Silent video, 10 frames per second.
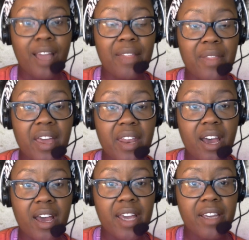And then
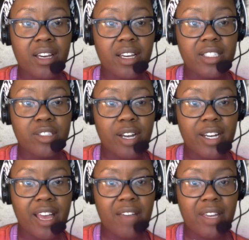I try
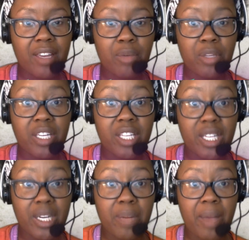to have like a really
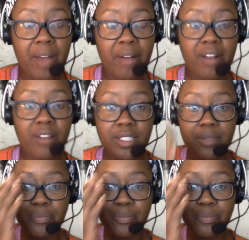clear background.